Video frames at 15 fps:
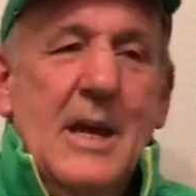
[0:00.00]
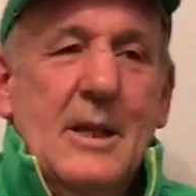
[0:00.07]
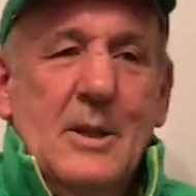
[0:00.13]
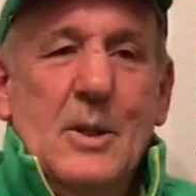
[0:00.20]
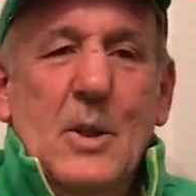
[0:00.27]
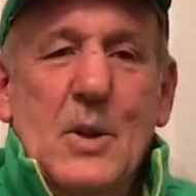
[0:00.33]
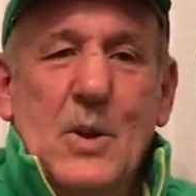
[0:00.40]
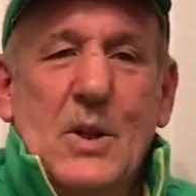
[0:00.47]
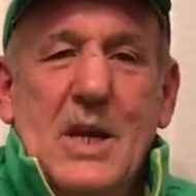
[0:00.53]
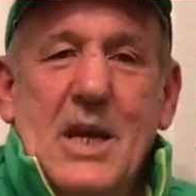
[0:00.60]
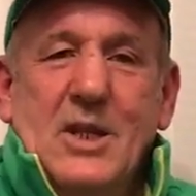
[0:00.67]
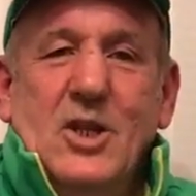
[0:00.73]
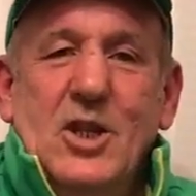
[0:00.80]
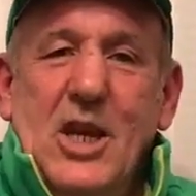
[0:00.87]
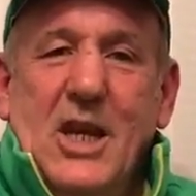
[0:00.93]
Do the
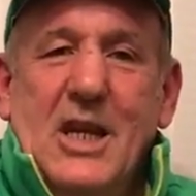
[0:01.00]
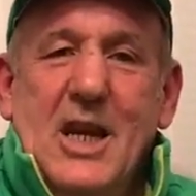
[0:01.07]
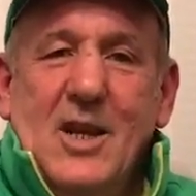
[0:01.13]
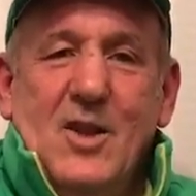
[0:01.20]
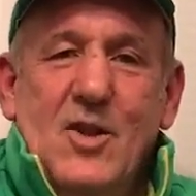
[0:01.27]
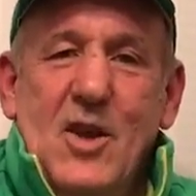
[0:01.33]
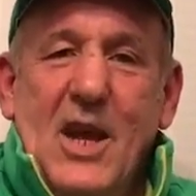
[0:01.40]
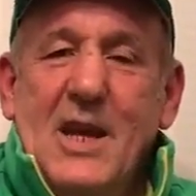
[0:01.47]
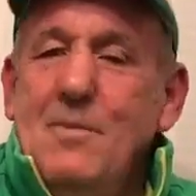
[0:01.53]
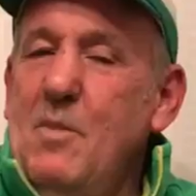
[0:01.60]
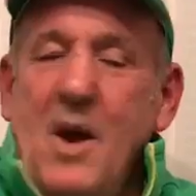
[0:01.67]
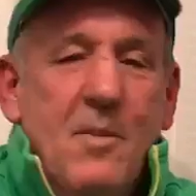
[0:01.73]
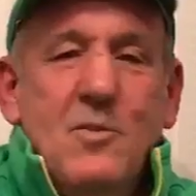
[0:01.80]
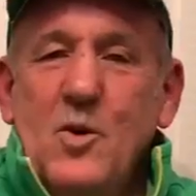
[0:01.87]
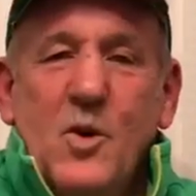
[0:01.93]
shaking thing,
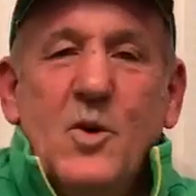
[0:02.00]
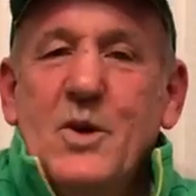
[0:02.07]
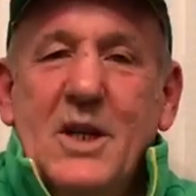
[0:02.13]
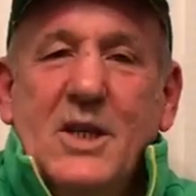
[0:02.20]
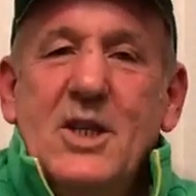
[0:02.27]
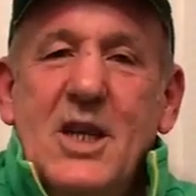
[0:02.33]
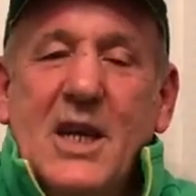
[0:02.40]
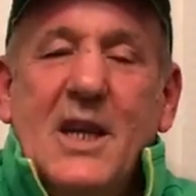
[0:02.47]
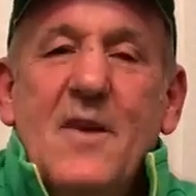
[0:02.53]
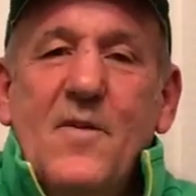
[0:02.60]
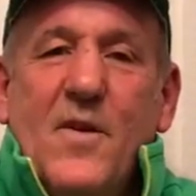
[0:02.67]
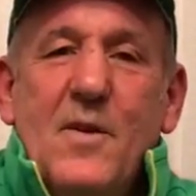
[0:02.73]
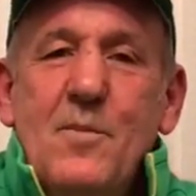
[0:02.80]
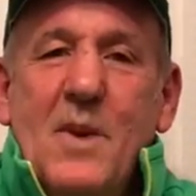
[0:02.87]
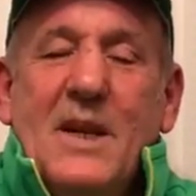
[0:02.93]
but I'm not going to shake it
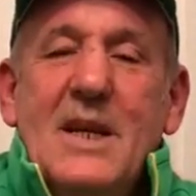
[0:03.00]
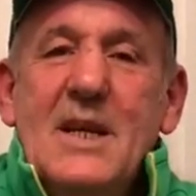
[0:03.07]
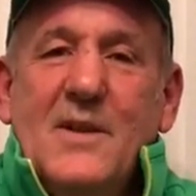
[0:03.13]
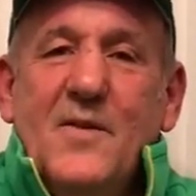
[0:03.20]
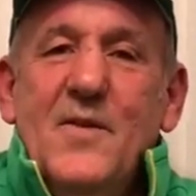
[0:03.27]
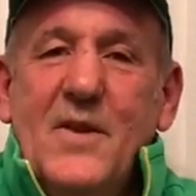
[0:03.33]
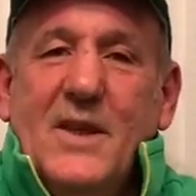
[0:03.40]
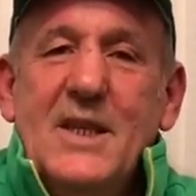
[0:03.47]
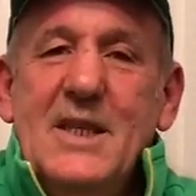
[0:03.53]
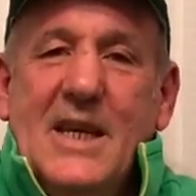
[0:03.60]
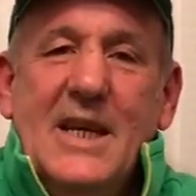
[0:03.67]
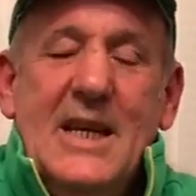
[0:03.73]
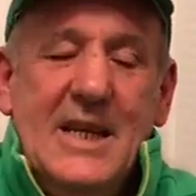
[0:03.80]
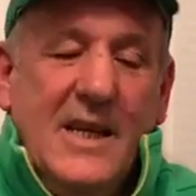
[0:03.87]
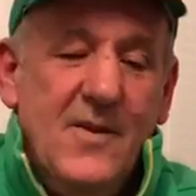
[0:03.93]
for minutes for the
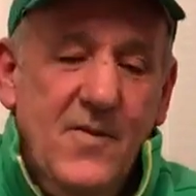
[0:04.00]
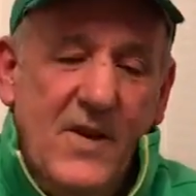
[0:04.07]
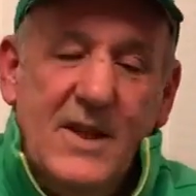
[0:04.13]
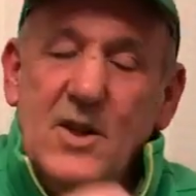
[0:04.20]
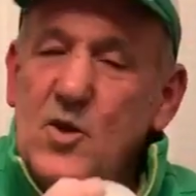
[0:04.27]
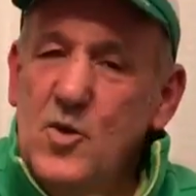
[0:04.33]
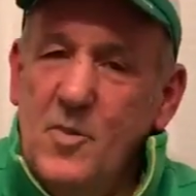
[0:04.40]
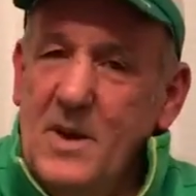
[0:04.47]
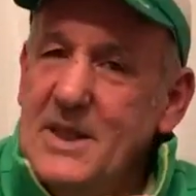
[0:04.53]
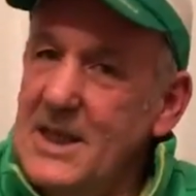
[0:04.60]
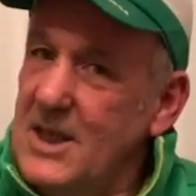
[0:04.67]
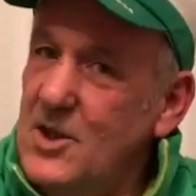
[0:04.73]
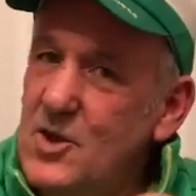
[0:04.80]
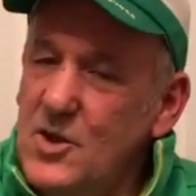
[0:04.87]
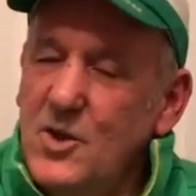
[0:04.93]
sake of this video, but
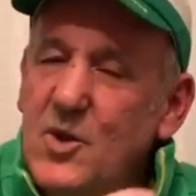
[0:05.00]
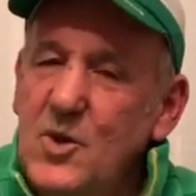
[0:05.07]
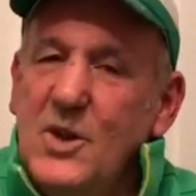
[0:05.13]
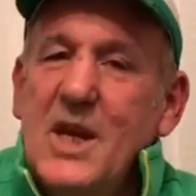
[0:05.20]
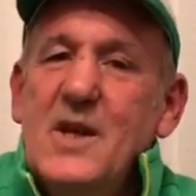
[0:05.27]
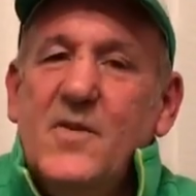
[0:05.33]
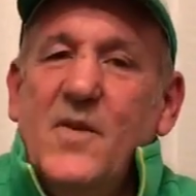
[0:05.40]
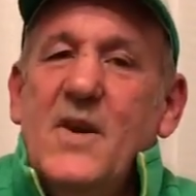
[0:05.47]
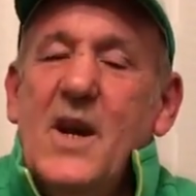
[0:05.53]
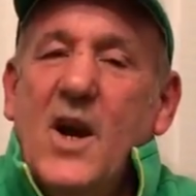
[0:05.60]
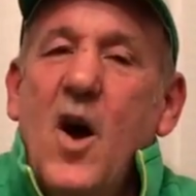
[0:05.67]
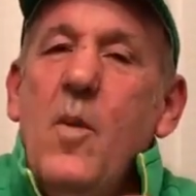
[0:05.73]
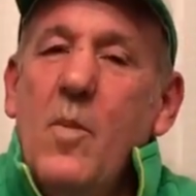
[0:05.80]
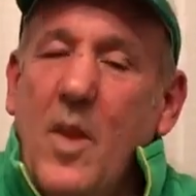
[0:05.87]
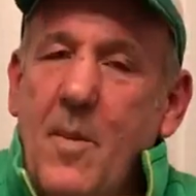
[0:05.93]
you just do this for a
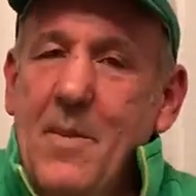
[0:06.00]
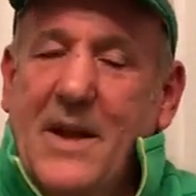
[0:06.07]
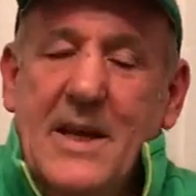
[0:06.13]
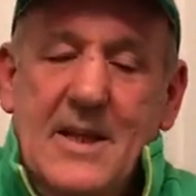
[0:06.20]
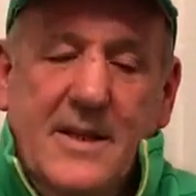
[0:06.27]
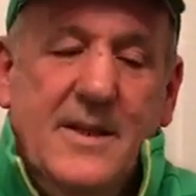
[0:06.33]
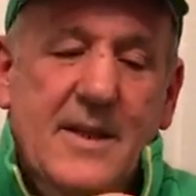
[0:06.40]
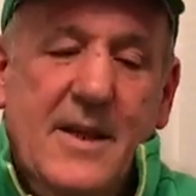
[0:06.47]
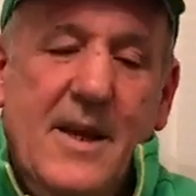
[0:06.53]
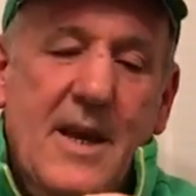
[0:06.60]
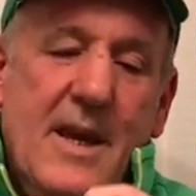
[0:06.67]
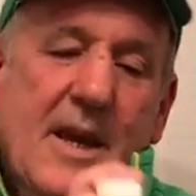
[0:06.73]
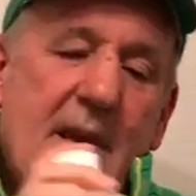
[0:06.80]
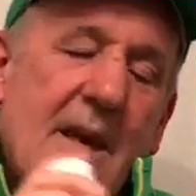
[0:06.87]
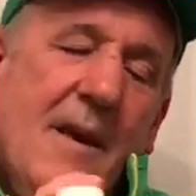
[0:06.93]
couple of minutes
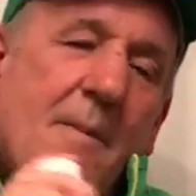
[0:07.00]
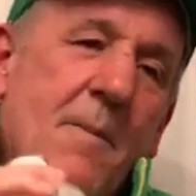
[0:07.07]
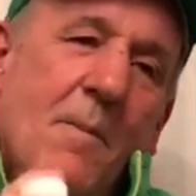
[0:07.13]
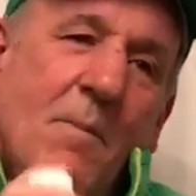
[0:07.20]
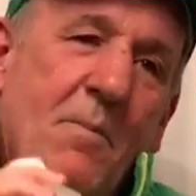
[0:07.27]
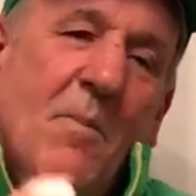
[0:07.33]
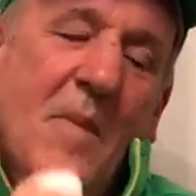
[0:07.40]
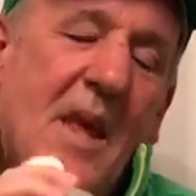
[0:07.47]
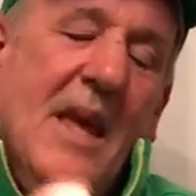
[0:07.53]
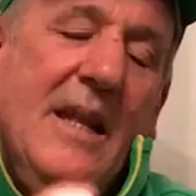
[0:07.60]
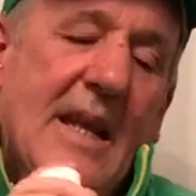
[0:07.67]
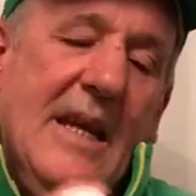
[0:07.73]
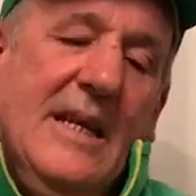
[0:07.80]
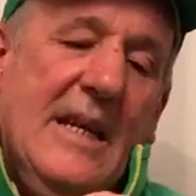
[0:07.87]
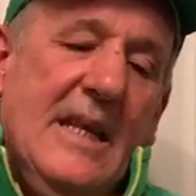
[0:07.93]
and
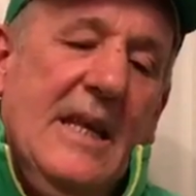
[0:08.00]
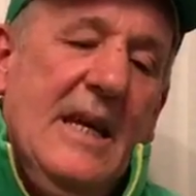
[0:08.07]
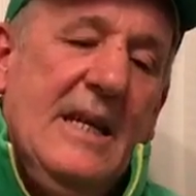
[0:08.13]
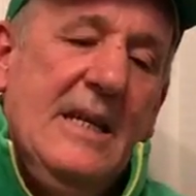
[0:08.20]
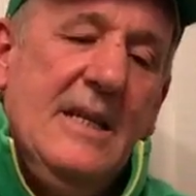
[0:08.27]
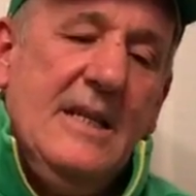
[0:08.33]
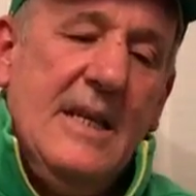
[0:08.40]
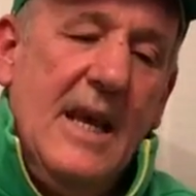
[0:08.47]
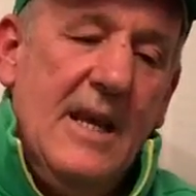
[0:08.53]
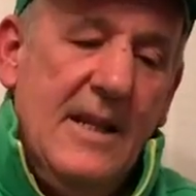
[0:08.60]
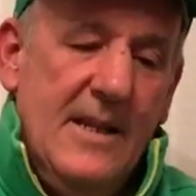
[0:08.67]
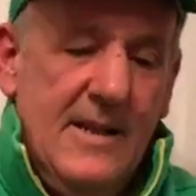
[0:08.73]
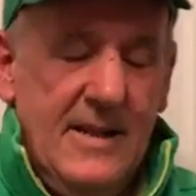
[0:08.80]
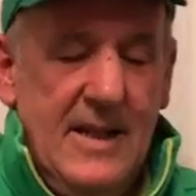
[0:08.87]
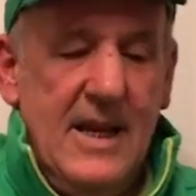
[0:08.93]
then you let it sit
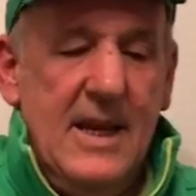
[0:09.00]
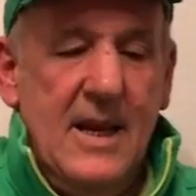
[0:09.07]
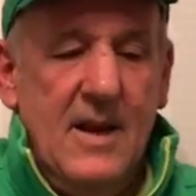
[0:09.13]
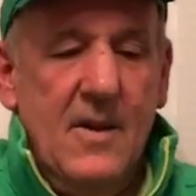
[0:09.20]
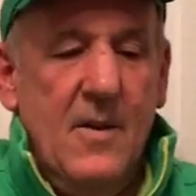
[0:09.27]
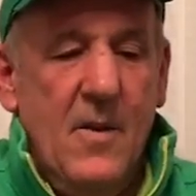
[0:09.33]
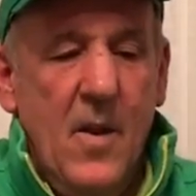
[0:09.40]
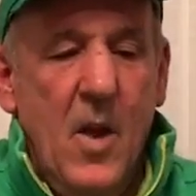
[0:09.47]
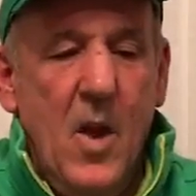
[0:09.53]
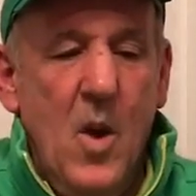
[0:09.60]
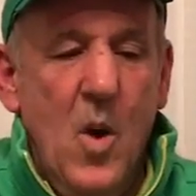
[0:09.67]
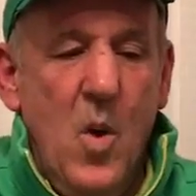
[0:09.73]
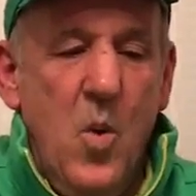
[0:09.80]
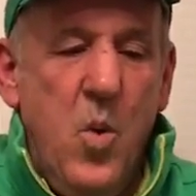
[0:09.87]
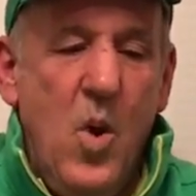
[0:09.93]
to
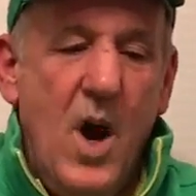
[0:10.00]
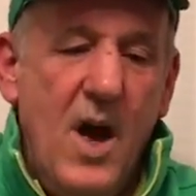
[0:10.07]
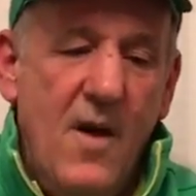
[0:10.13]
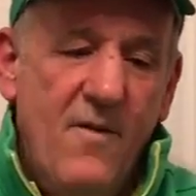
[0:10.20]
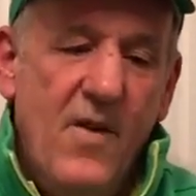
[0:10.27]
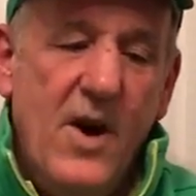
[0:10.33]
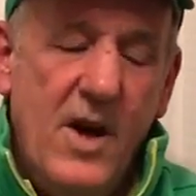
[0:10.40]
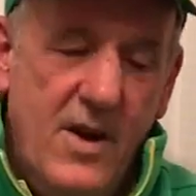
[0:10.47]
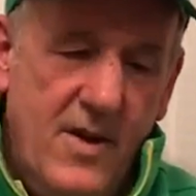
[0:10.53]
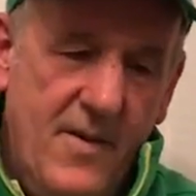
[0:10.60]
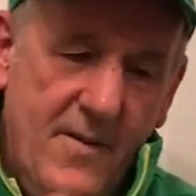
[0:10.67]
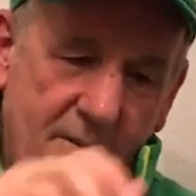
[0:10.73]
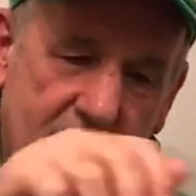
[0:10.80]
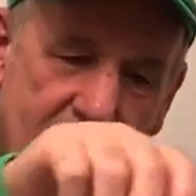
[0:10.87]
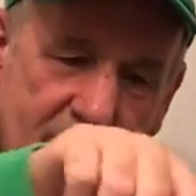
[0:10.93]
whatever
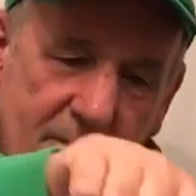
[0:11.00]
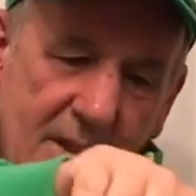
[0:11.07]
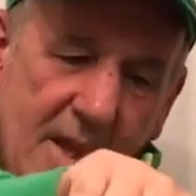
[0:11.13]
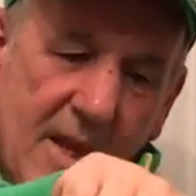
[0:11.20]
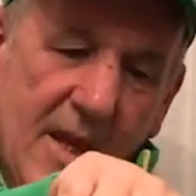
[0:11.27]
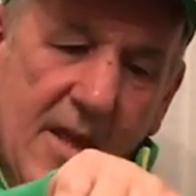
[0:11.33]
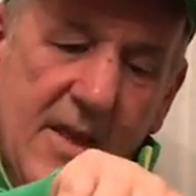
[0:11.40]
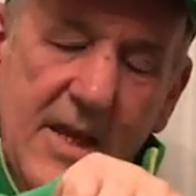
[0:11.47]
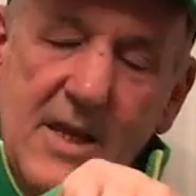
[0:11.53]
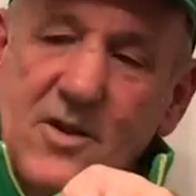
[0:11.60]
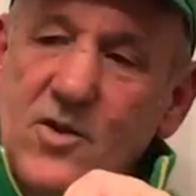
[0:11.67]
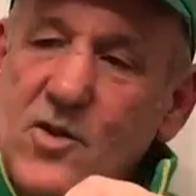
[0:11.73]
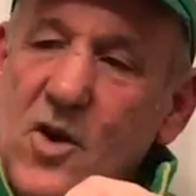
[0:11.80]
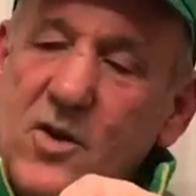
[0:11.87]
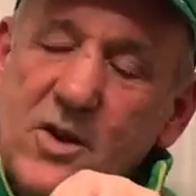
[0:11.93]
the
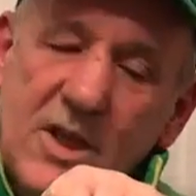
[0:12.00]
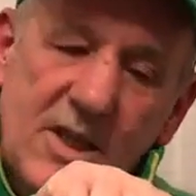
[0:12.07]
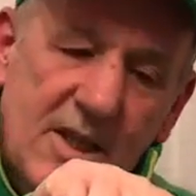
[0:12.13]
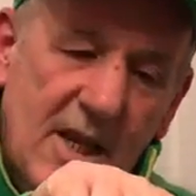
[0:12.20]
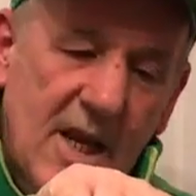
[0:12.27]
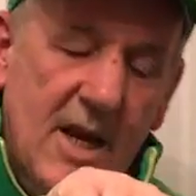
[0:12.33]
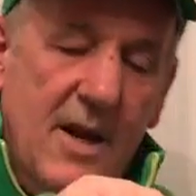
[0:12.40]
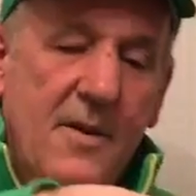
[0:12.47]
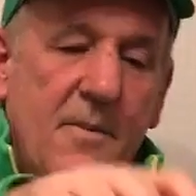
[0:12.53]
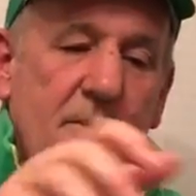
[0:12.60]
instructions are.